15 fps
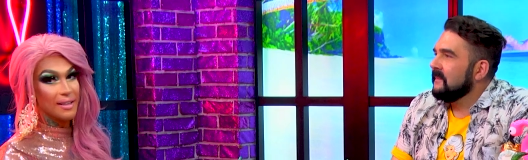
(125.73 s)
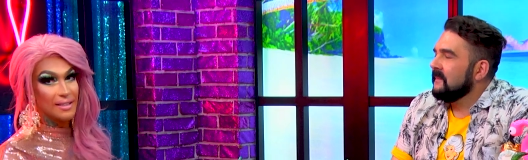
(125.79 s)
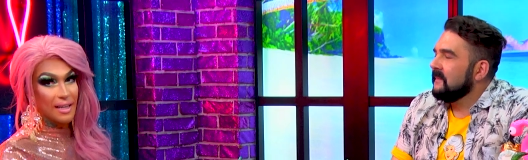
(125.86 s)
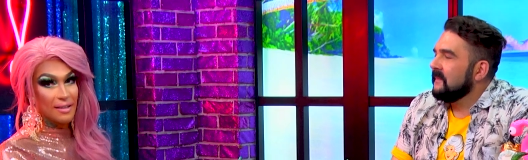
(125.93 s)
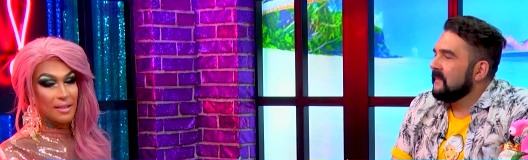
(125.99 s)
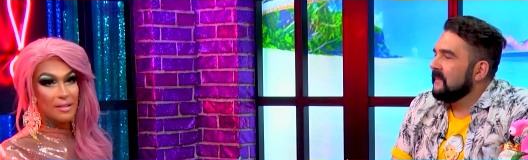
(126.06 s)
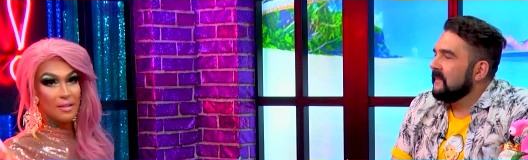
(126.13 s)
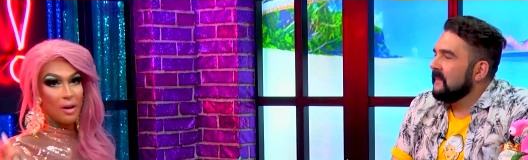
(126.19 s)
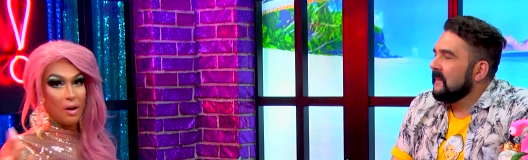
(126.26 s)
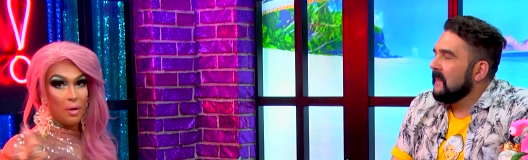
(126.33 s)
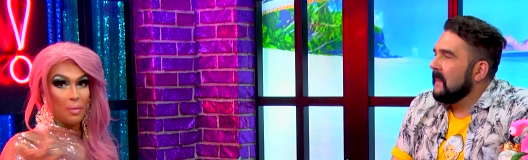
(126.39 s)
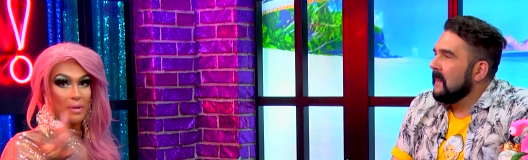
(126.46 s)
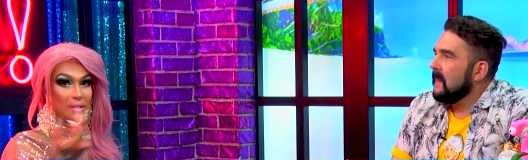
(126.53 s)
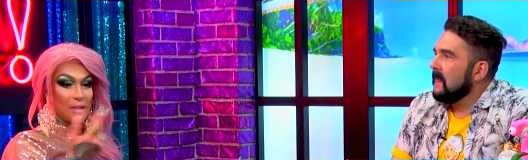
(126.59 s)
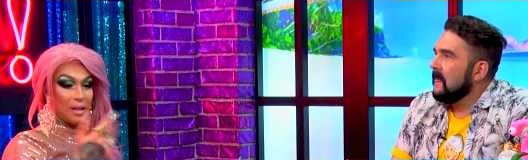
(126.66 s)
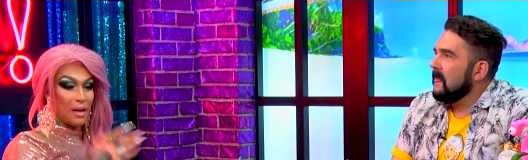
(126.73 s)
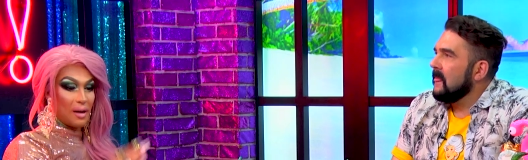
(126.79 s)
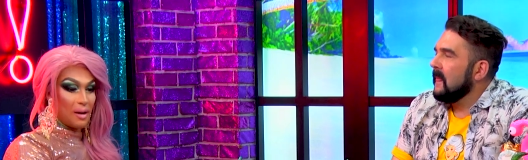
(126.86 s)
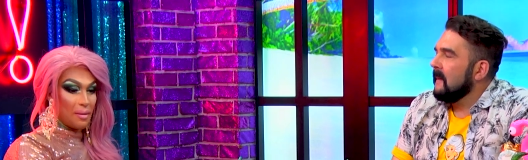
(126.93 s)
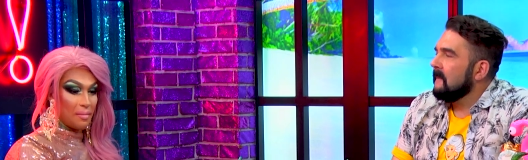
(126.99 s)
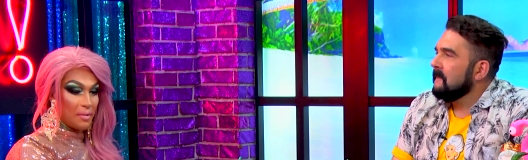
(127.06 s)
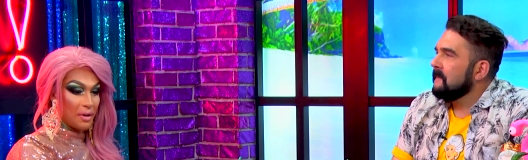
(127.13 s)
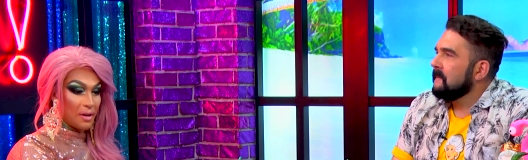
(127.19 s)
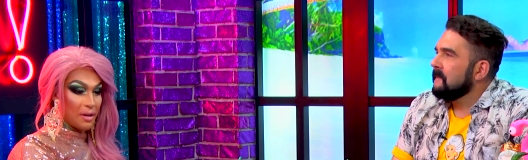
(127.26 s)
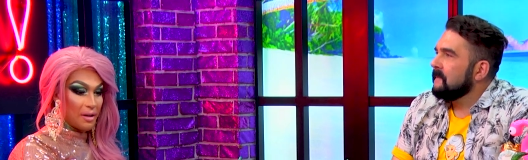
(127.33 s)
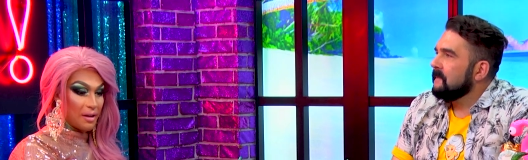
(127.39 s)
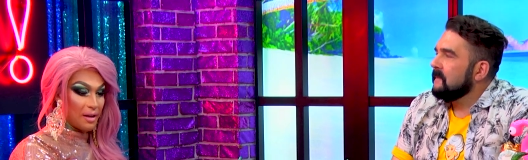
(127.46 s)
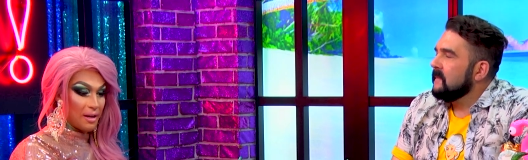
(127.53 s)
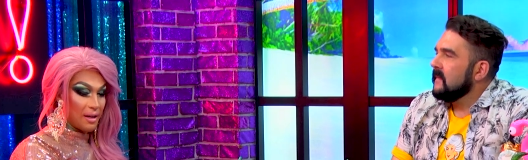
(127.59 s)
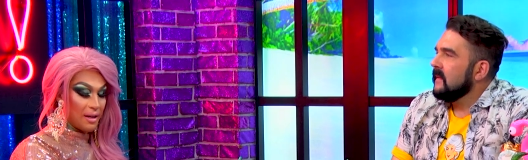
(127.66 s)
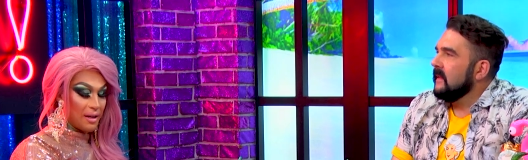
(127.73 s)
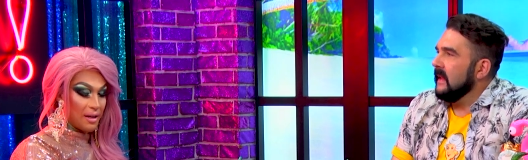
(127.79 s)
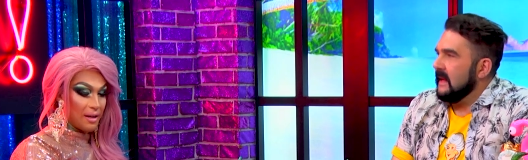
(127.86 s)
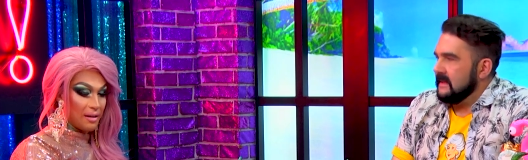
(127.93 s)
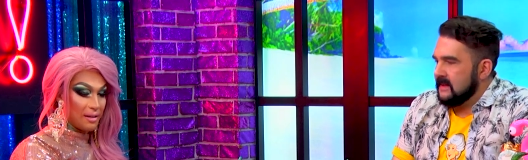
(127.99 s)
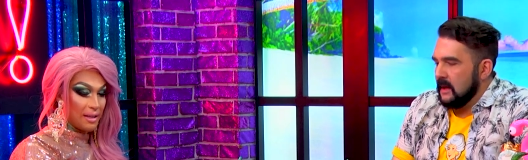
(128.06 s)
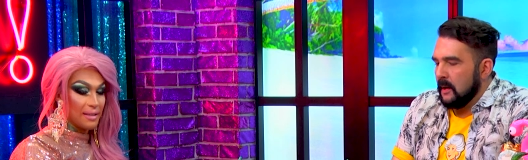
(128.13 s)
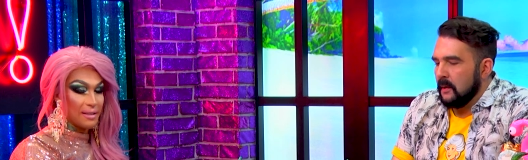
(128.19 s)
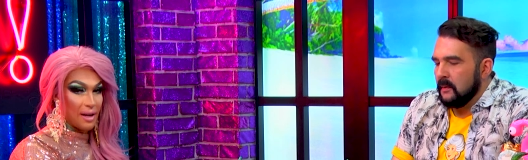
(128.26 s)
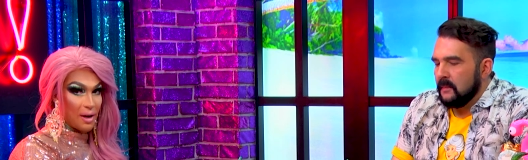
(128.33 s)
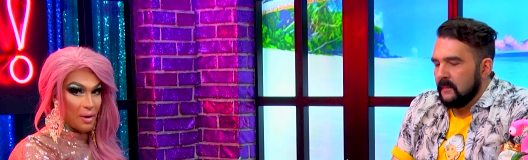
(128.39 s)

Speaker 1: like I said, the song was um, uh, Lizzo.